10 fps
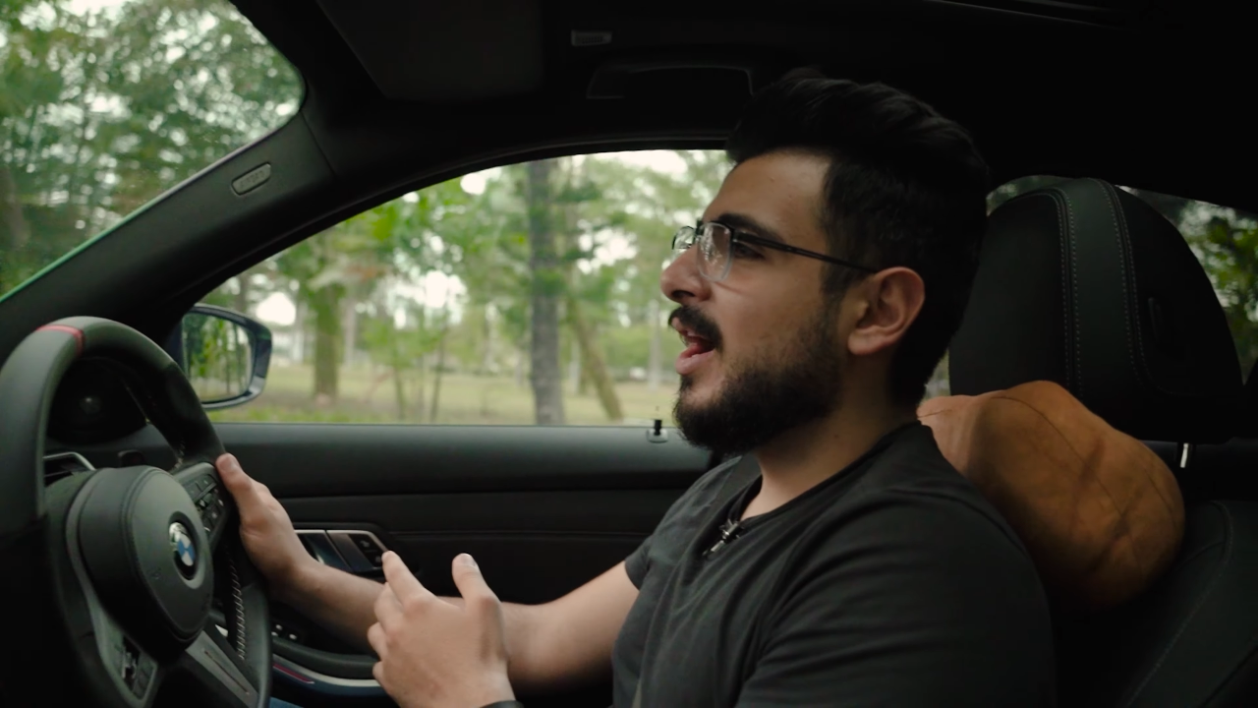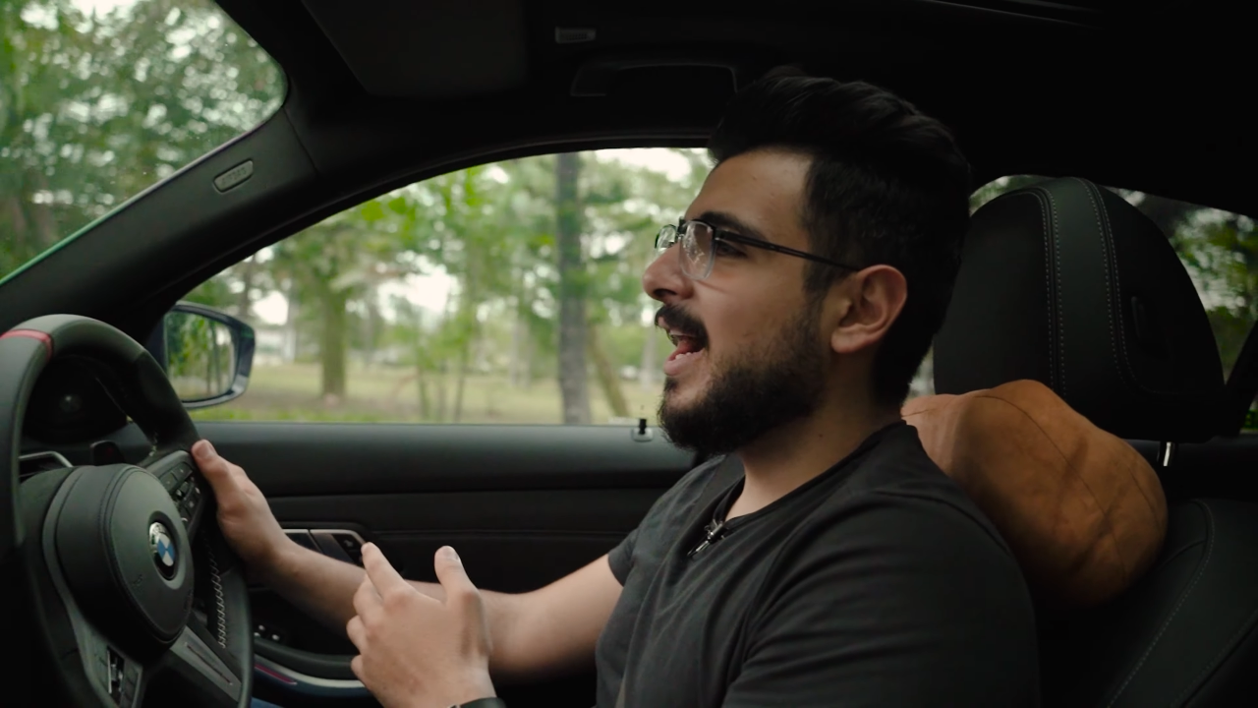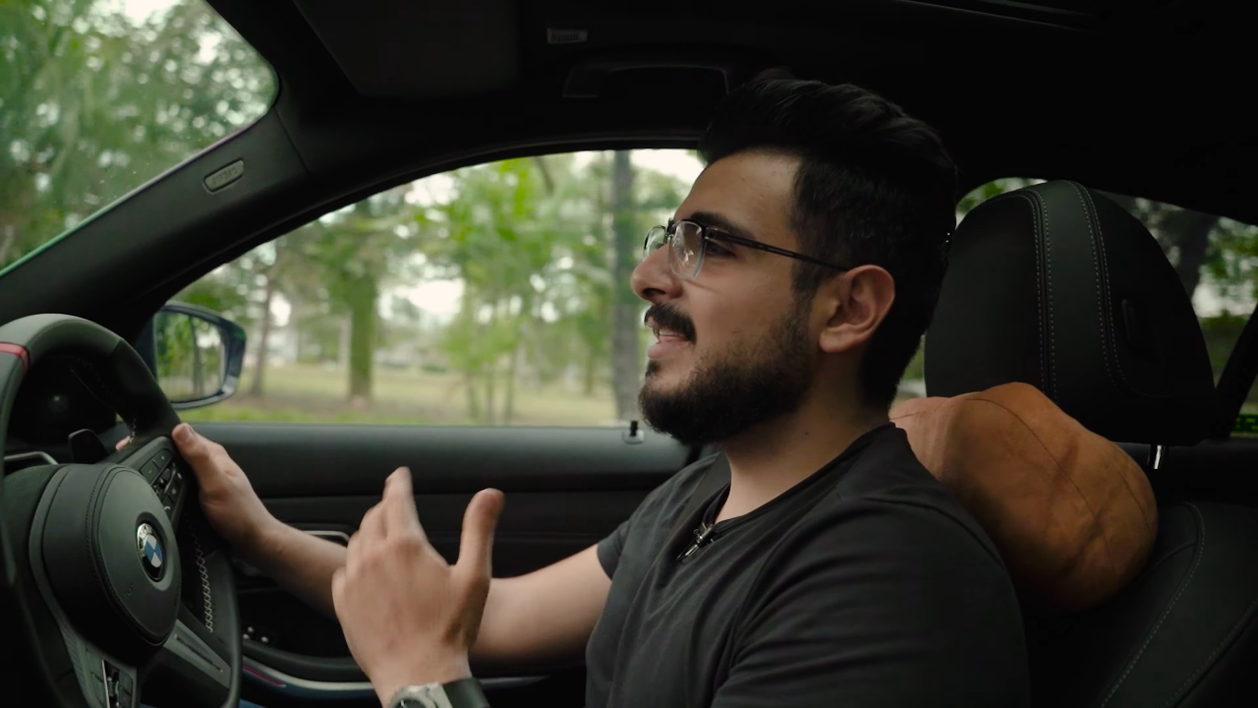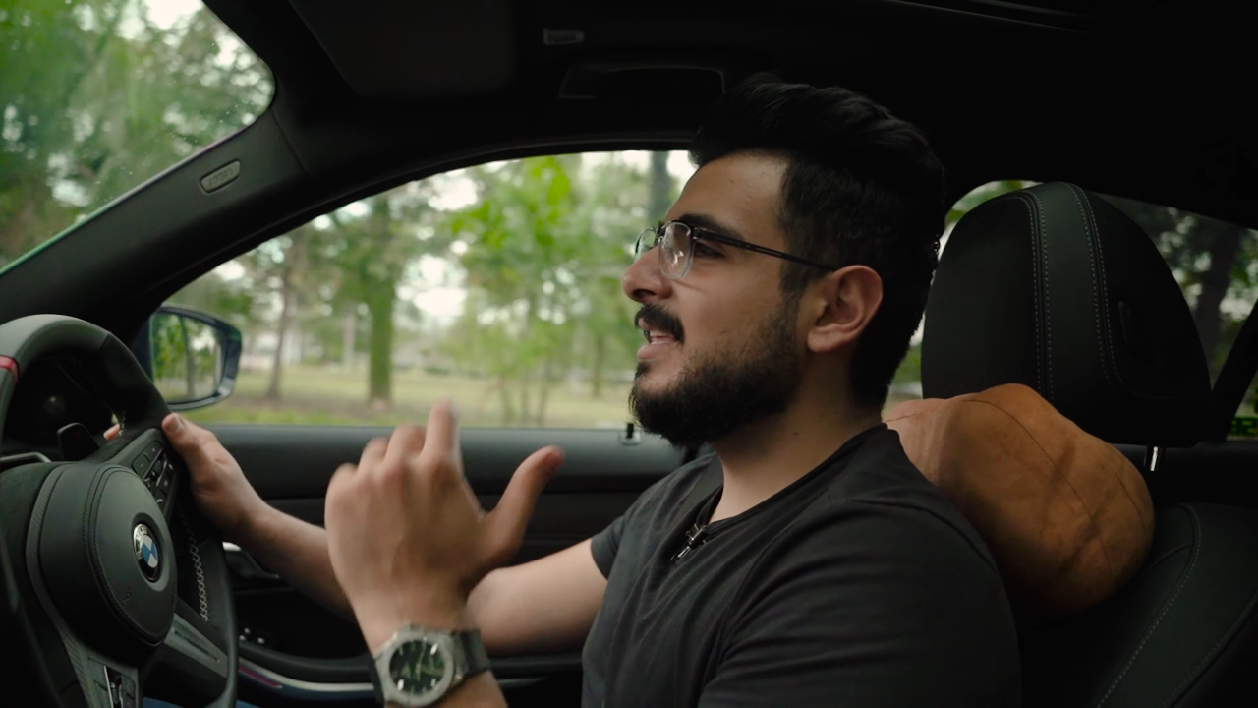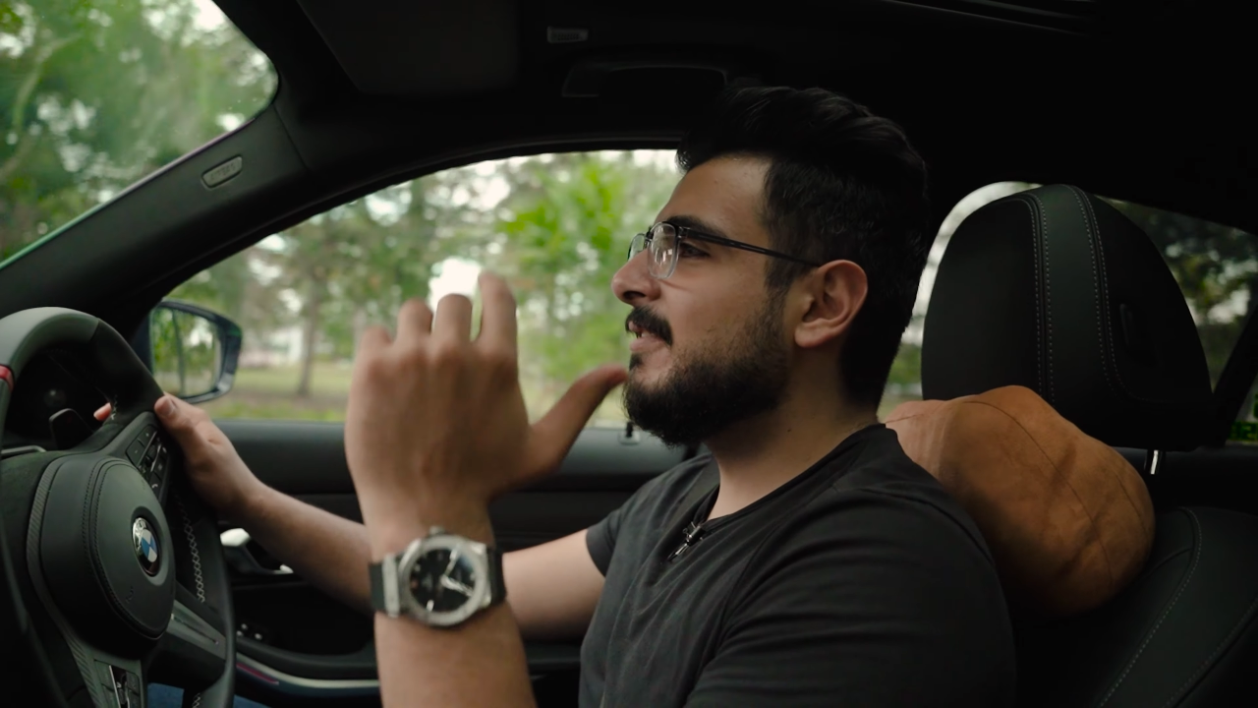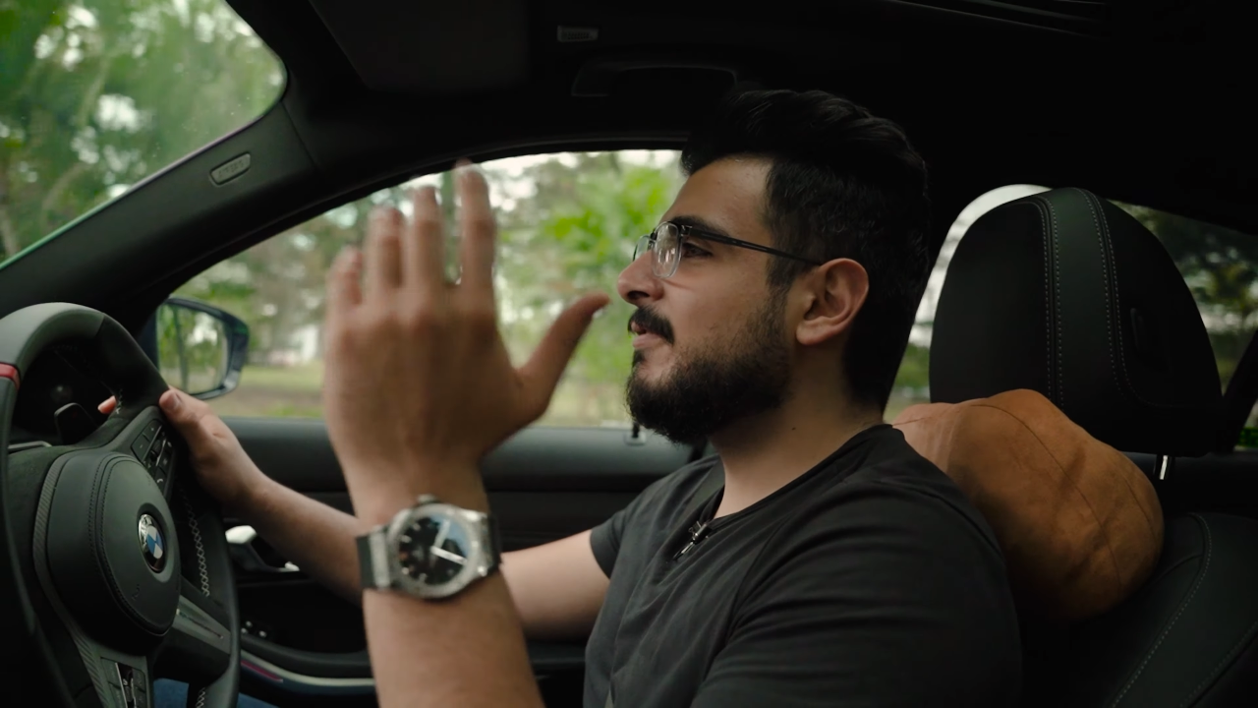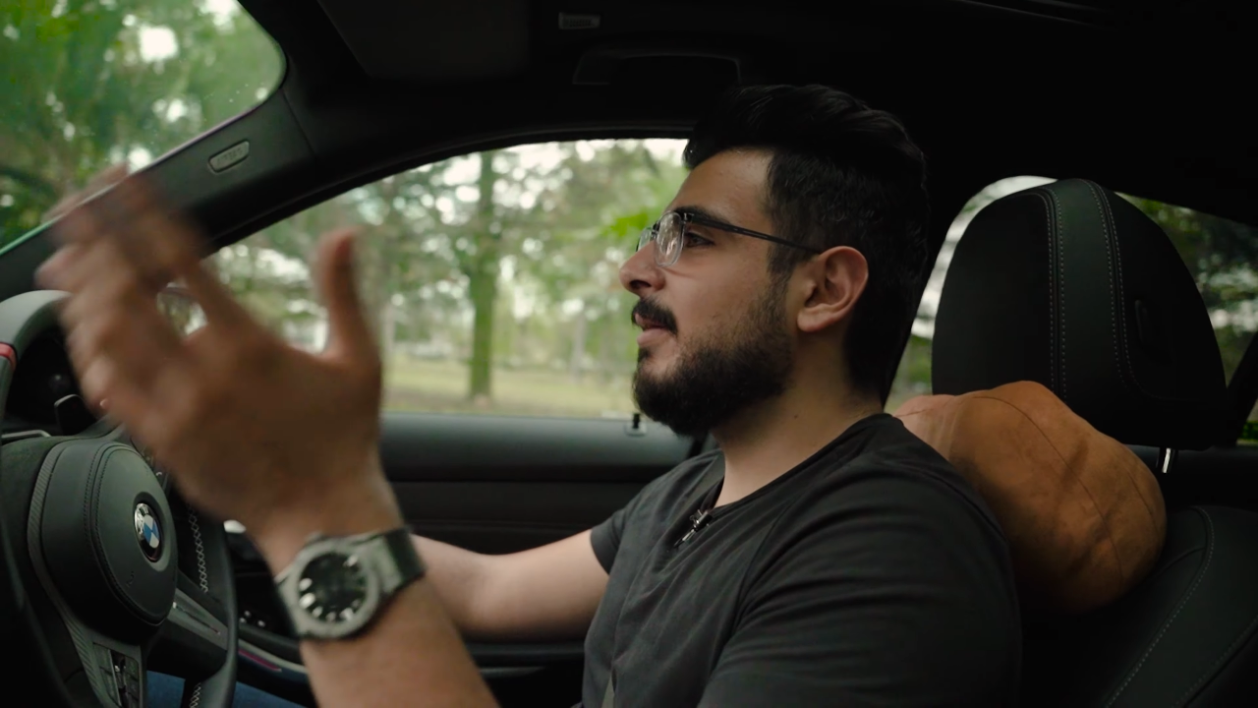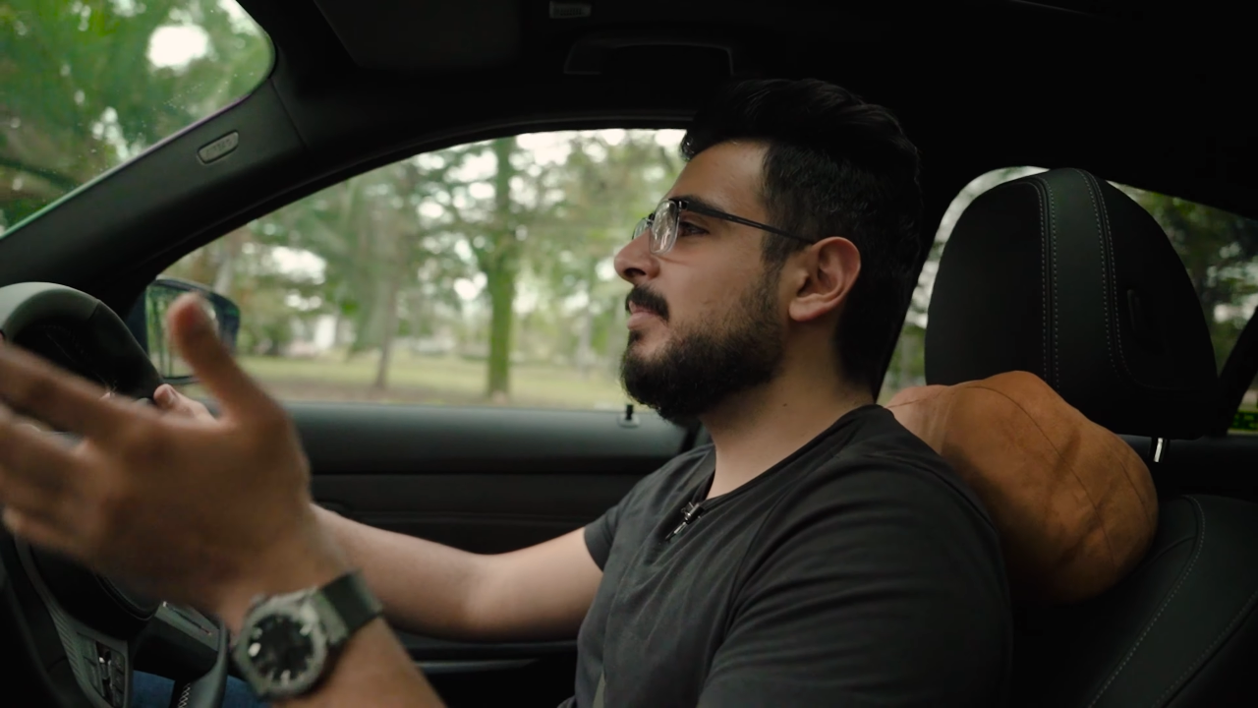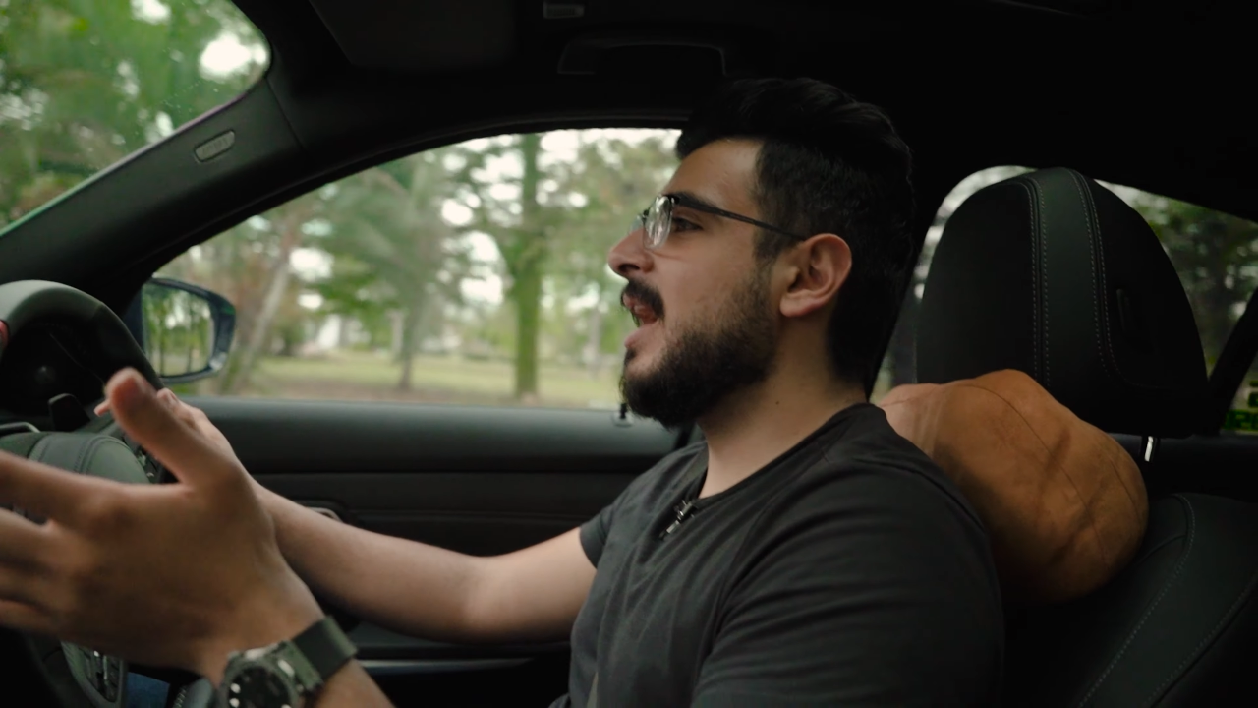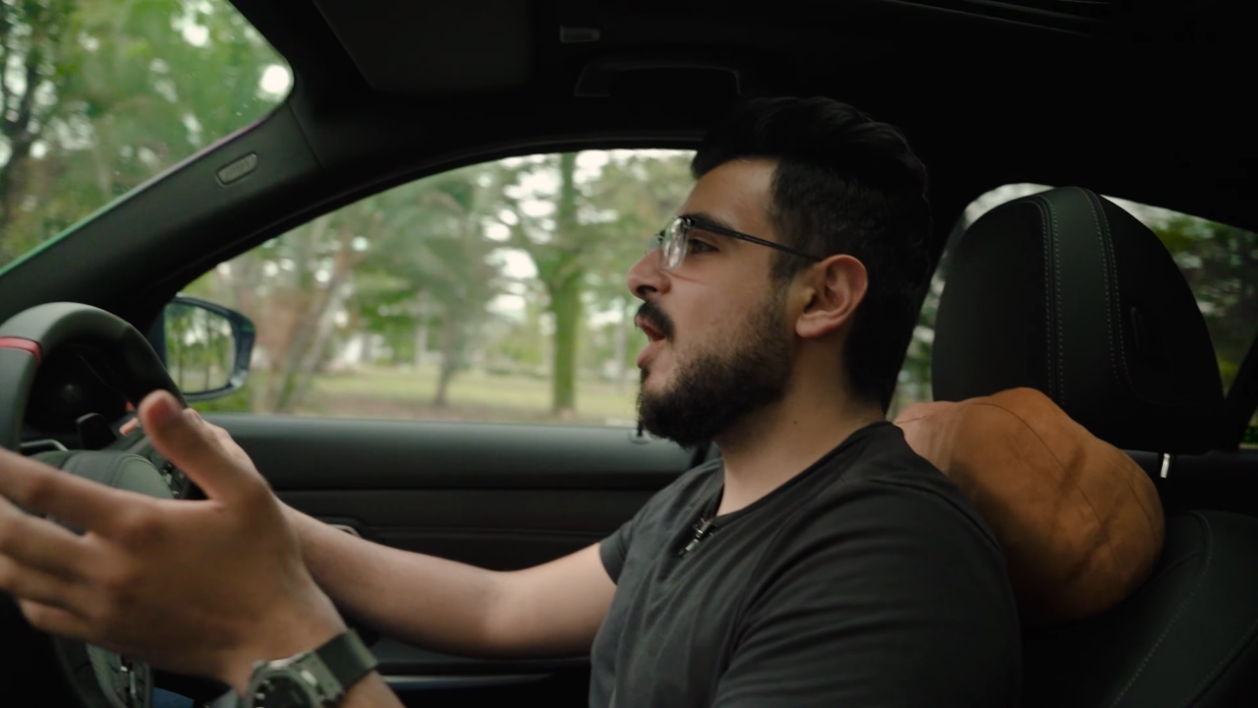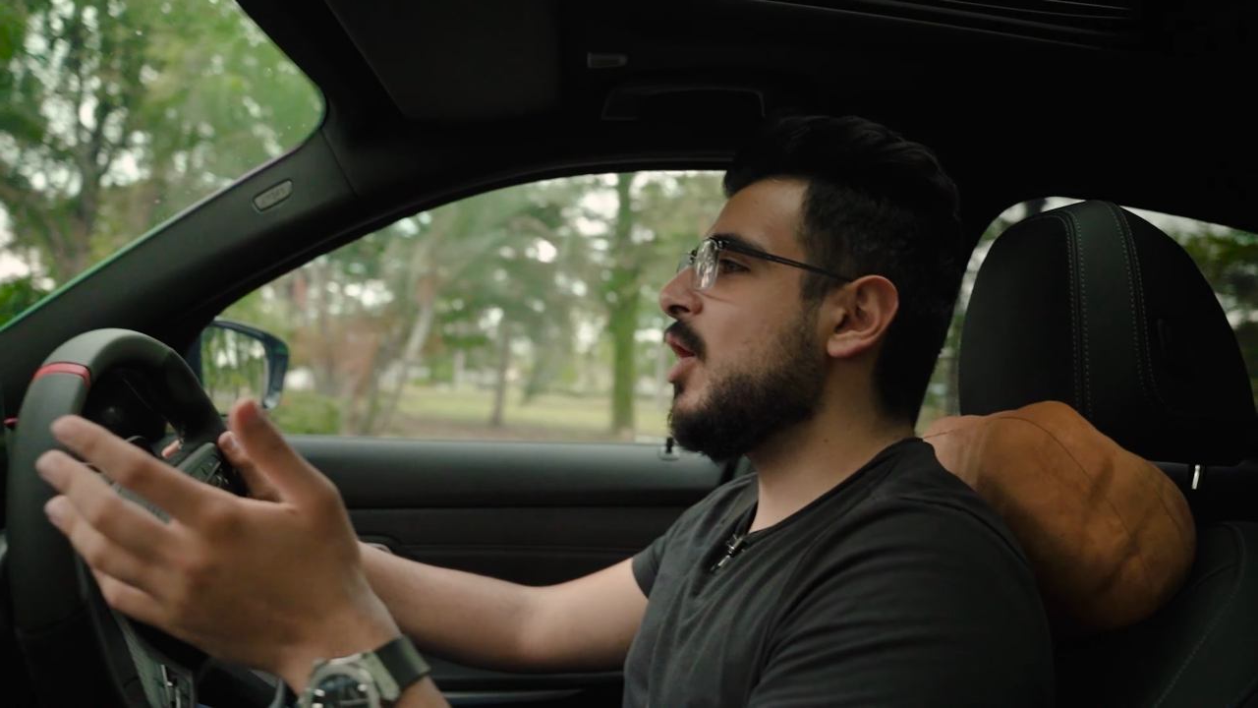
I think from now